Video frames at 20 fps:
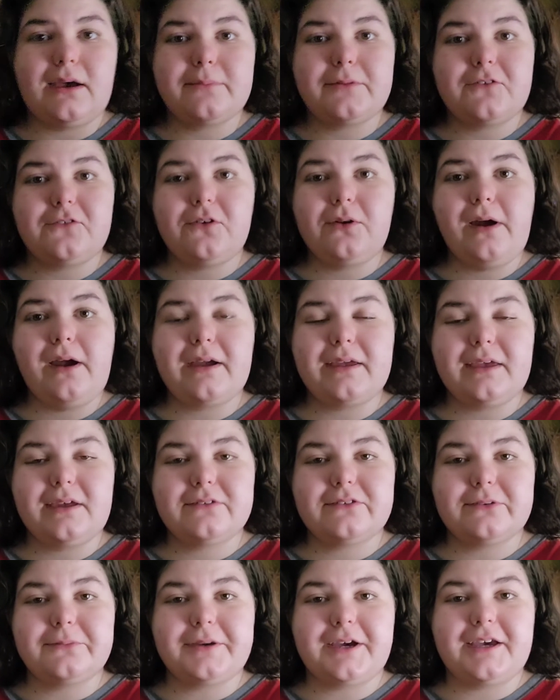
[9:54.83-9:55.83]
Now, before I
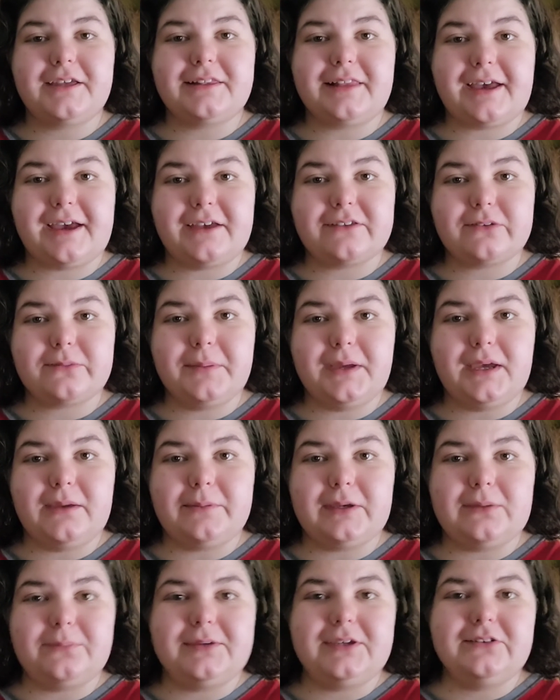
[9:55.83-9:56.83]
get to my last
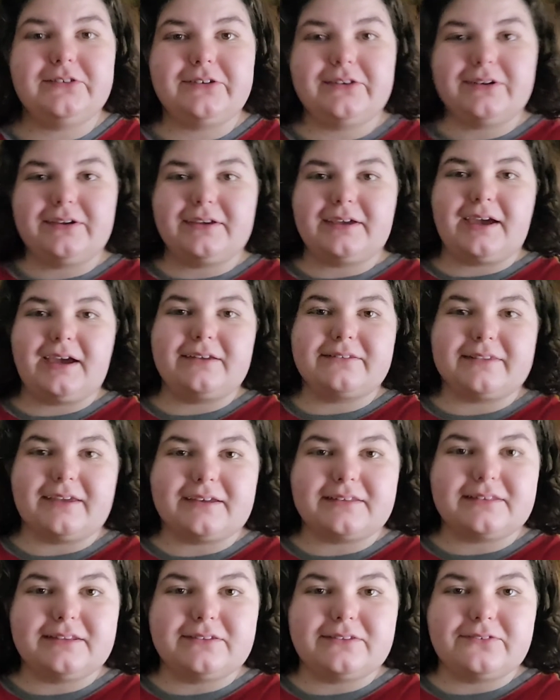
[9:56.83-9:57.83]
baby, be sure you guys
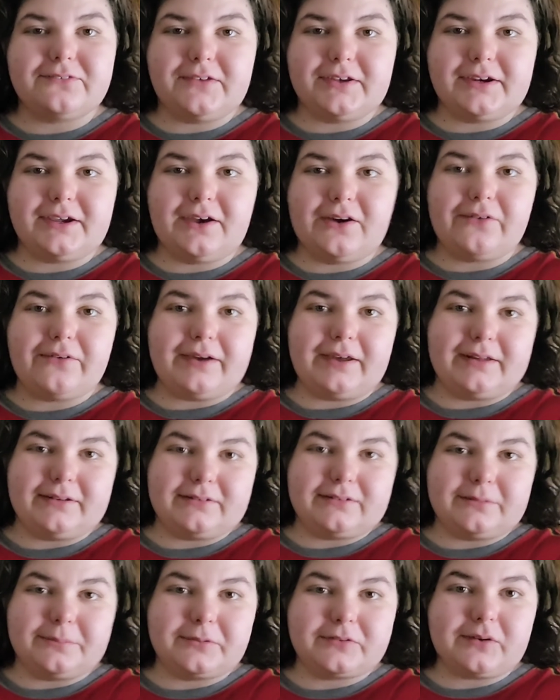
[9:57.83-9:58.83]
like this video
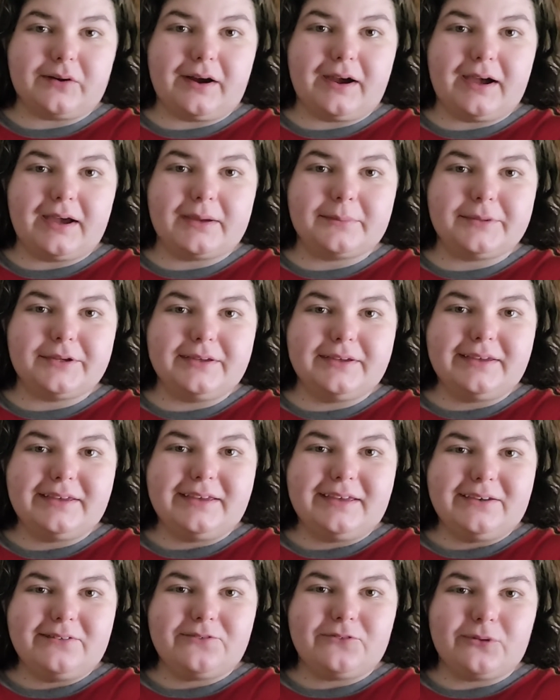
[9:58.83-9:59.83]
and subscribe.
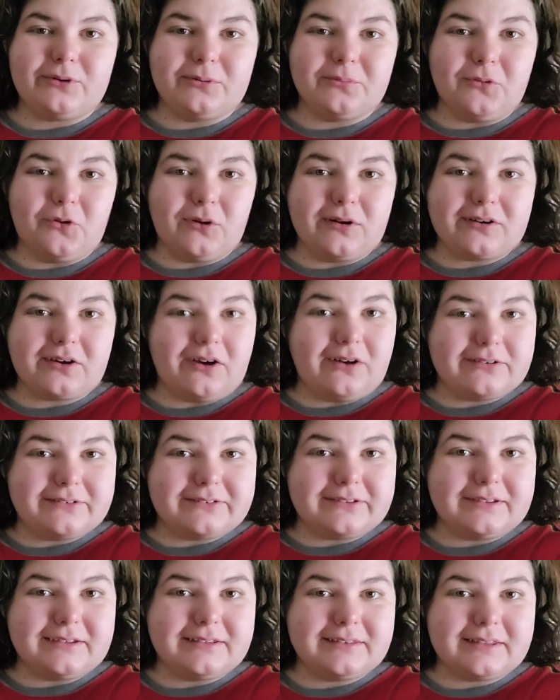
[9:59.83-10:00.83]
for more
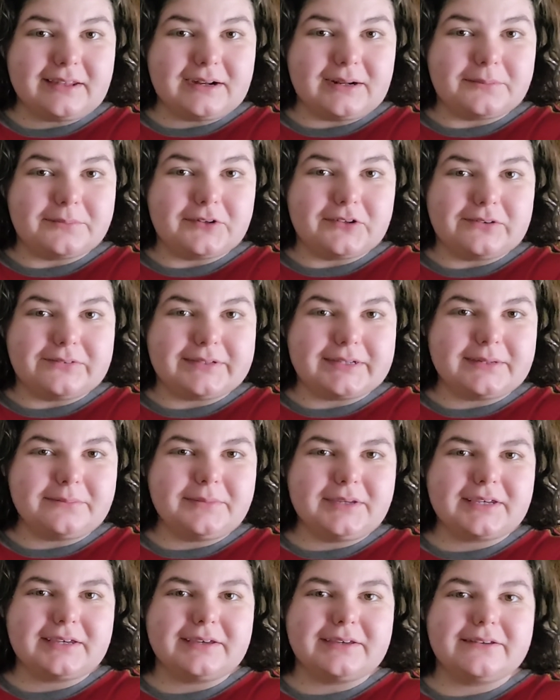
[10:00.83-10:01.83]
content that I'm doing,
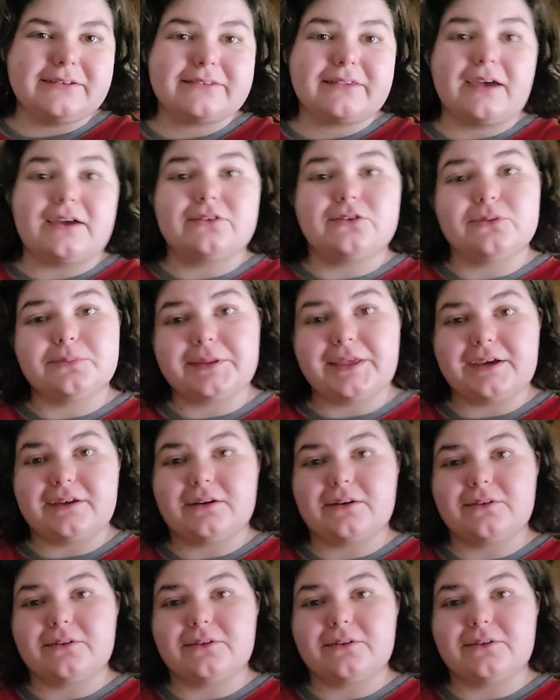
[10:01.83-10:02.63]
because I do plan